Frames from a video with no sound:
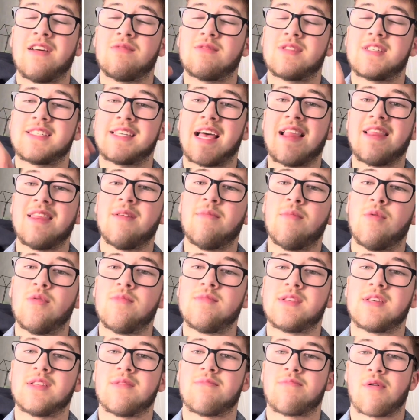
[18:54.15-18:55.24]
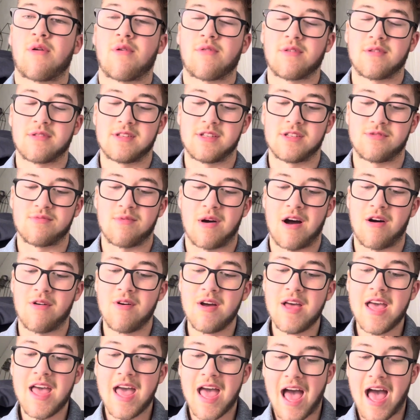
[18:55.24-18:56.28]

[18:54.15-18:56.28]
it will send them up to the product as well.